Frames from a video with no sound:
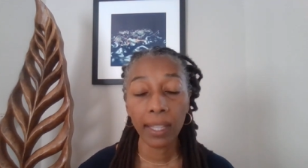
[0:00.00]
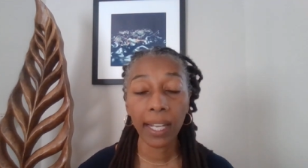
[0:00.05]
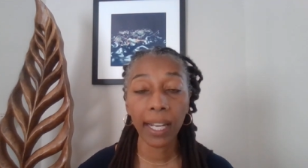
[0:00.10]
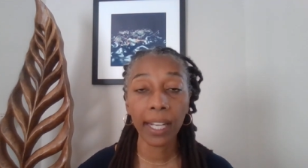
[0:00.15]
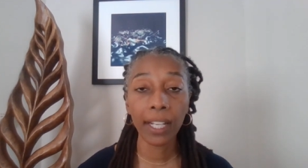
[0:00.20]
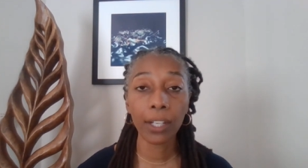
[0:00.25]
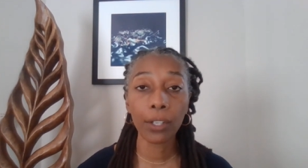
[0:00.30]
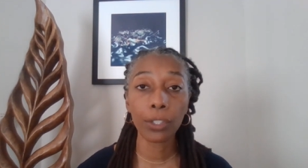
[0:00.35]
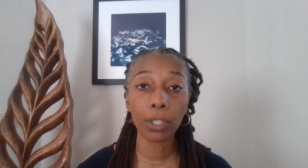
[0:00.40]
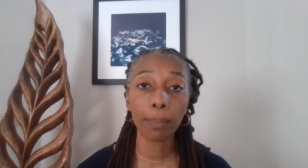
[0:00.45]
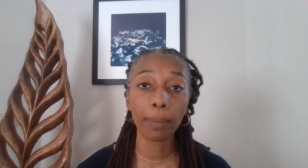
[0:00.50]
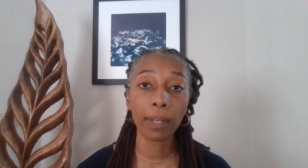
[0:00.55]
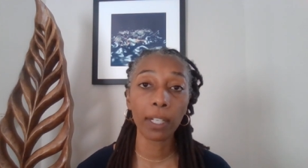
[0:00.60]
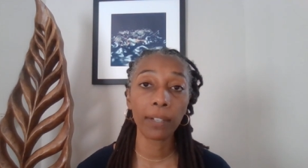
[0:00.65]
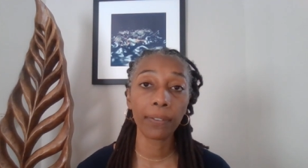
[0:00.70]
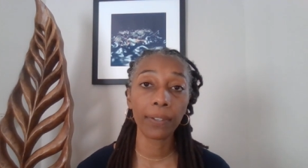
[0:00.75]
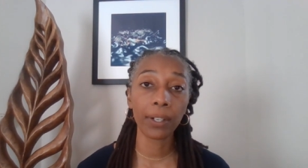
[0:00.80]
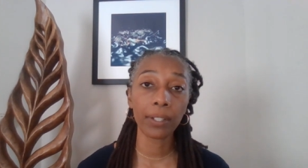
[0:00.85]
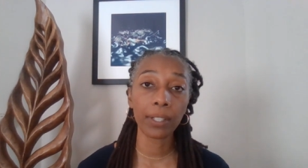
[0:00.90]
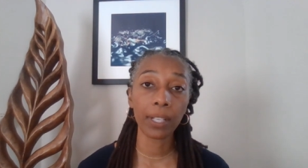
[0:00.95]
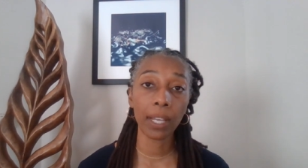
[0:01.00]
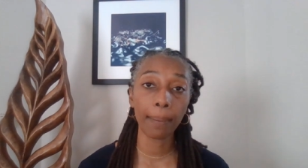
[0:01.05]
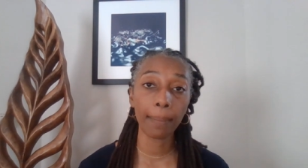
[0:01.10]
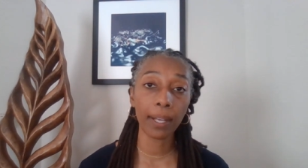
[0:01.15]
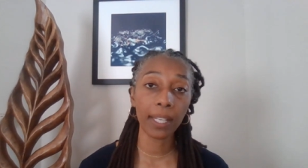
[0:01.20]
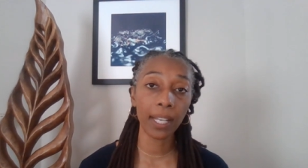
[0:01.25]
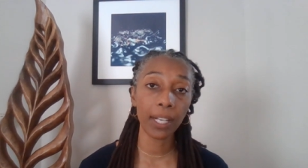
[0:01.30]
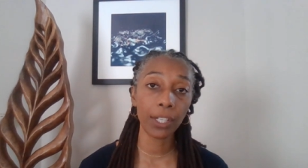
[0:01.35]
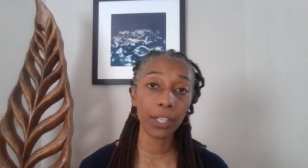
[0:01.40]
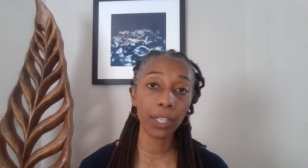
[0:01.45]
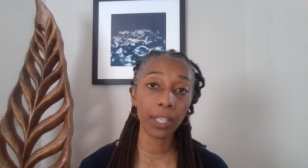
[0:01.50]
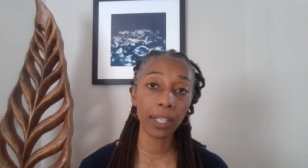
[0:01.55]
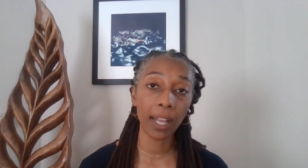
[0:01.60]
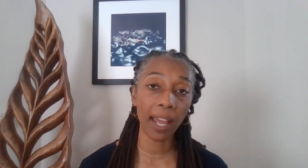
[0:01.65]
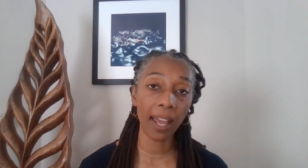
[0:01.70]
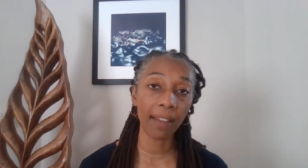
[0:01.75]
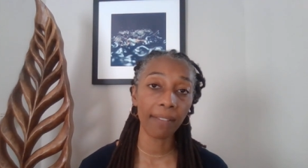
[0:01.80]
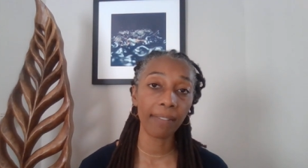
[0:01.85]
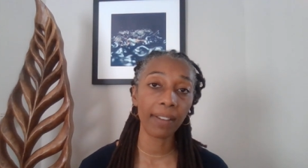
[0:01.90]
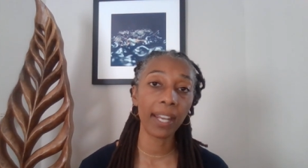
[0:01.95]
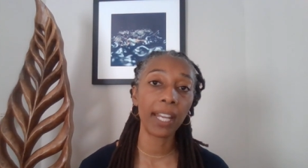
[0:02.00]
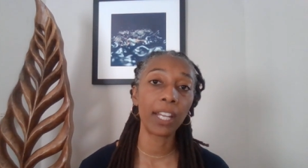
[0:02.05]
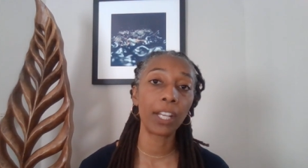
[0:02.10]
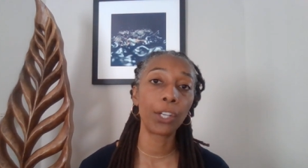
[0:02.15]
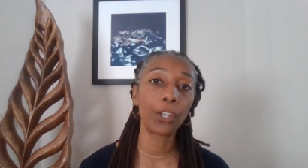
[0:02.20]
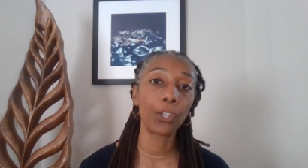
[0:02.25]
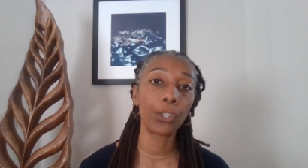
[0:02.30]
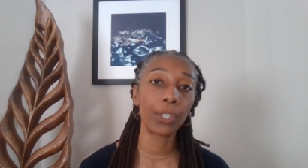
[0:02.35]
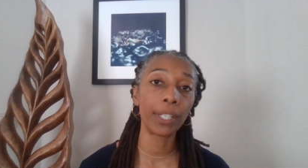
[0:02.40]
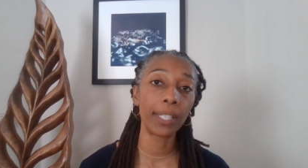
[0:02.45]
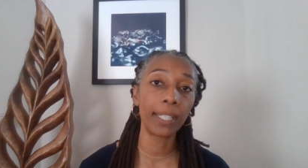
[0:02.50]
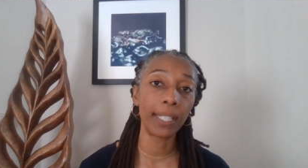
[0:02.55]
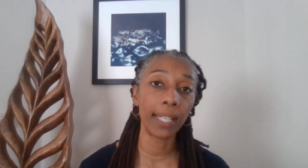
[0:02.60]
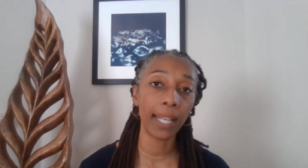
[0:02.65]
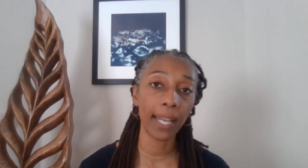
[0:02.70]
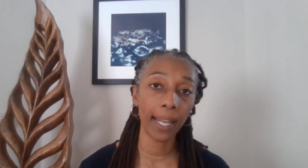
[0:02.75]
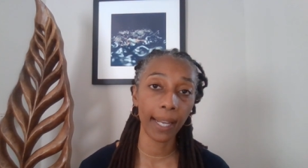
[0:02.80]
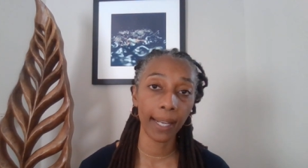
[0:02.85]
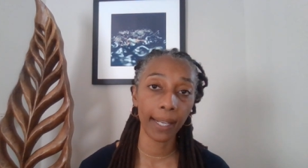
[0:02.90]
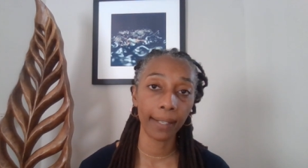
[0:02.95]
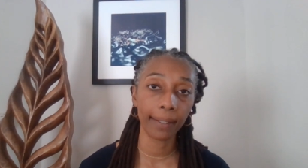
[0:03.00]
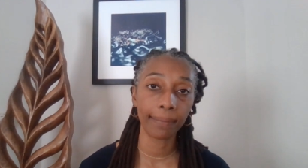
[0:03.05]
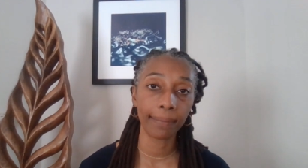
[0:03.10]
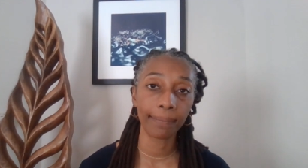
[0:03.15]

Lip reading: Thank you so much for your time and attention. Have a good day.